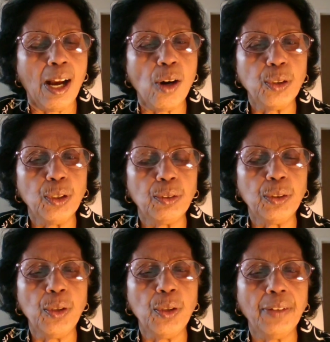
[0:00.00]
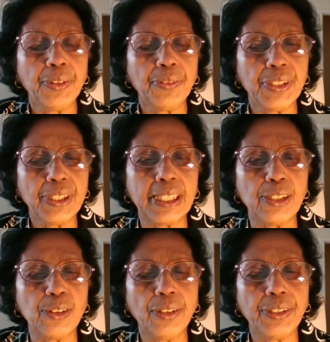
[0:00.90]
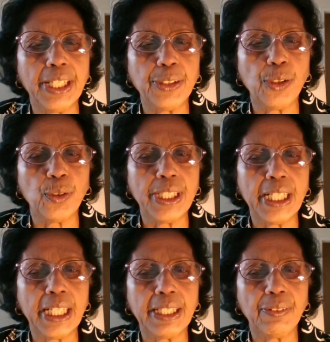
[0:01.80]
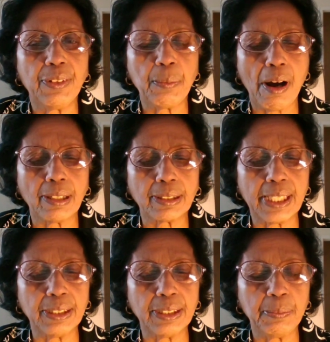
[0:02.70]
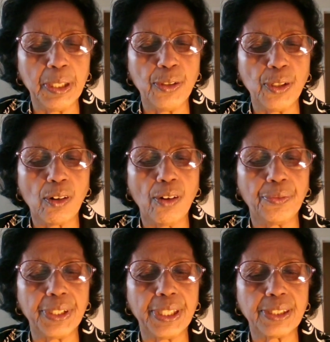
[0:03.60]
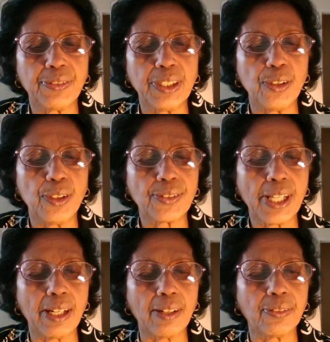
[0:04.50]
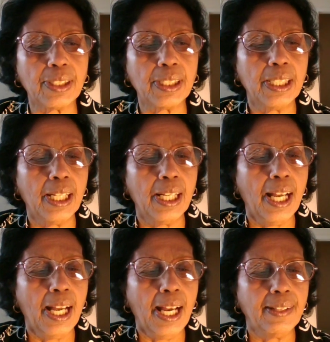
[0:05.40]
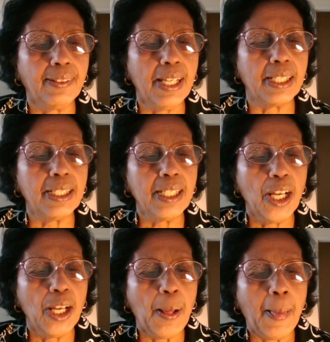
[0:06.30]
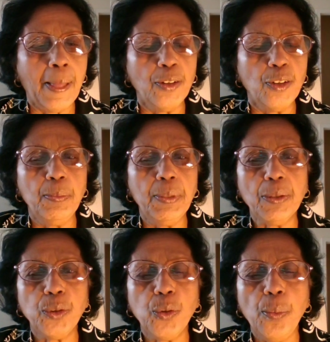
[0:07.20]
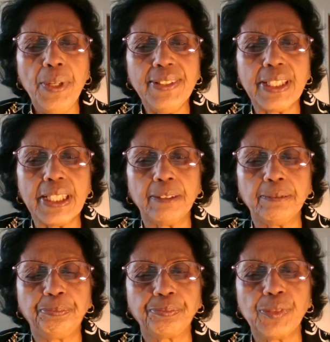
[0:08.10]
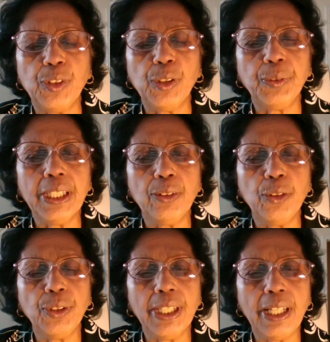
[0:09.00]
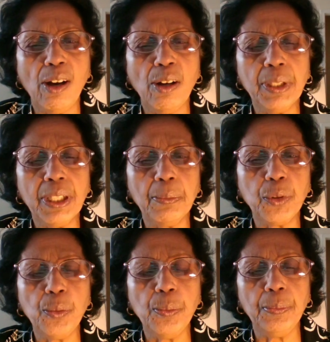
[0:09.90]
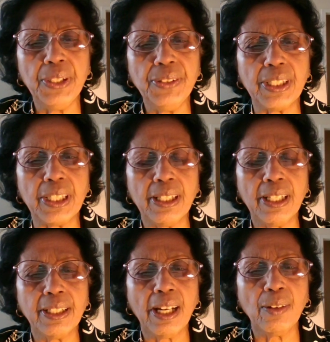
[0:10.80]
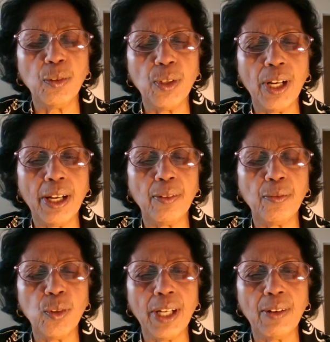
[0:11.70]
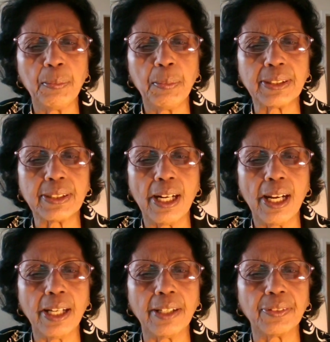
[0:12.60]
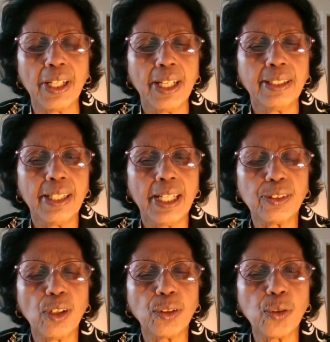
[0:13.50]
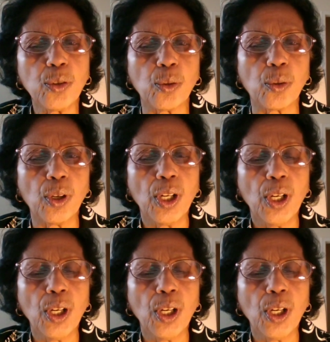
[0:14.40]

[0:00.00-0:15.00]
You have to get over the negative remarks and build your confidence within yourself. And then you'll become too busy. You think I've become too busy and I won't have a personal life. That's not true.